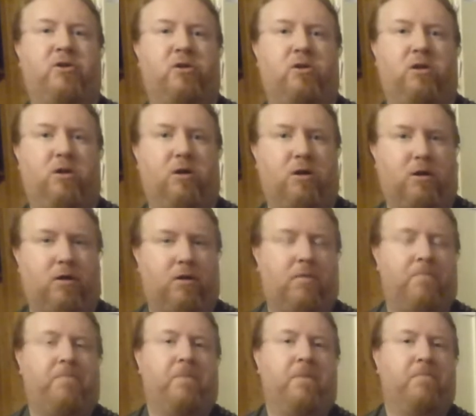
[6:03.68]
to the
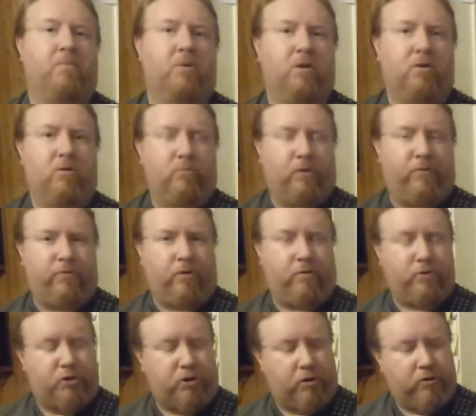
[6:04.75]
riff that I
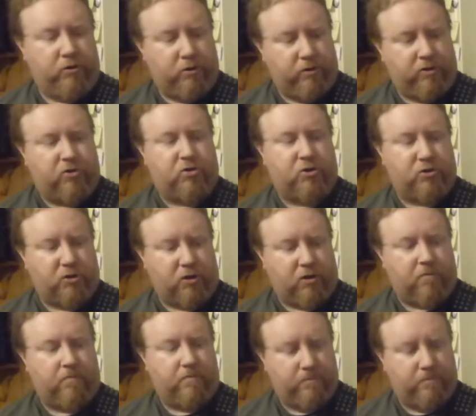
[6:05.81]
was showing you. It's just a